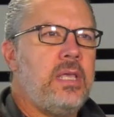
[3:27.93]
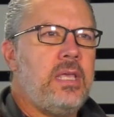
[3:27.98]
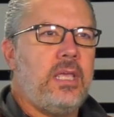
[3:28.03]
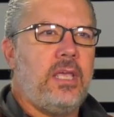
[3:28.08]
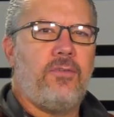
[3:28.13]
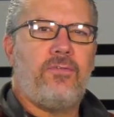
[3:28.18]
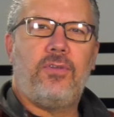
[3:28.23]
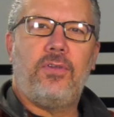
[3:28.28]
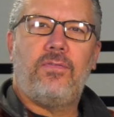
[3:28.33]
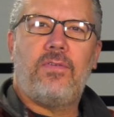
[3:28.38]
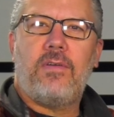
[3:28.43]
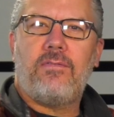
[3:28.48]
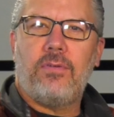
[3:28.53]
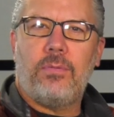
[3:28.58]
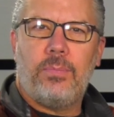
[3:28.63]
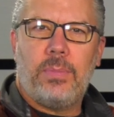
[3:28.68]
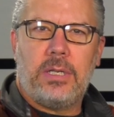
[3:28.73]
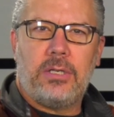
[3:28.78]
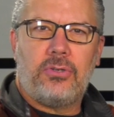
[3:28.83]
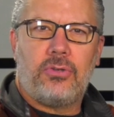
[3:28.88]
if you've ever
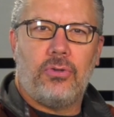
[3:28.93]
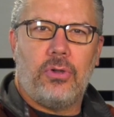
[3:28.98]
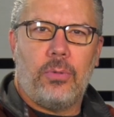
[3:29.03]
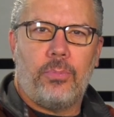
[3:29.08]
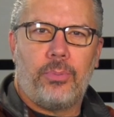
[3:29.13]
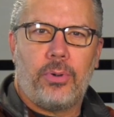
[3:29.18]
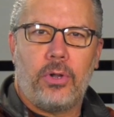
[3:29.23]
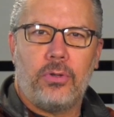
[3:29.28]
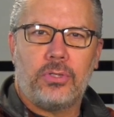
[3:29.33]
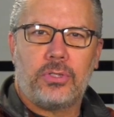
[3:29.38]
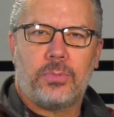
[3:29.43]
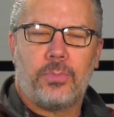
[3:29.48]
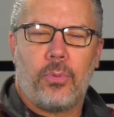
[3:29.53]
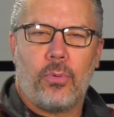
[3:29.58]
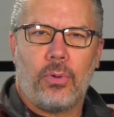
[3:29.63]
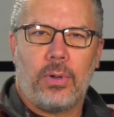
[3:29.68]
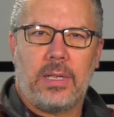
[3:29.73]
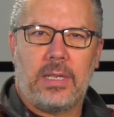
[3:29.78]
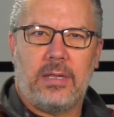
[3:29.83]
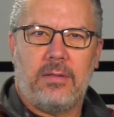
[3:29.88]
been to a pro
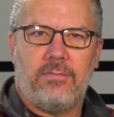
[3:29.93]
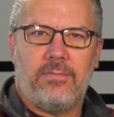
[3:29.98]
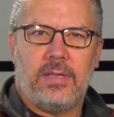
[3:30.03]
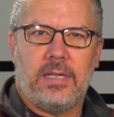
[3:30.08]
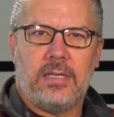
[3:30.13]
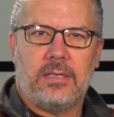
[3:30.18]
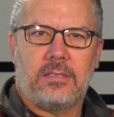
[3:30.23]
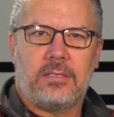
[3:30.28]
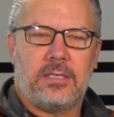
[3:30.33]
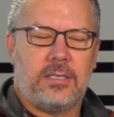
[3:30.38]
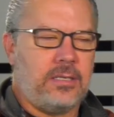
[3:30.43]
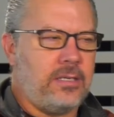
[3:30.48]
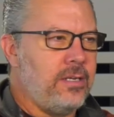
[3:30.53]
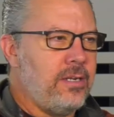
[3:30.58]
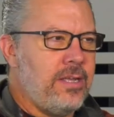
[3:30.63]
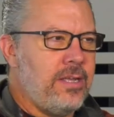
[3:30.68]
sporting event and,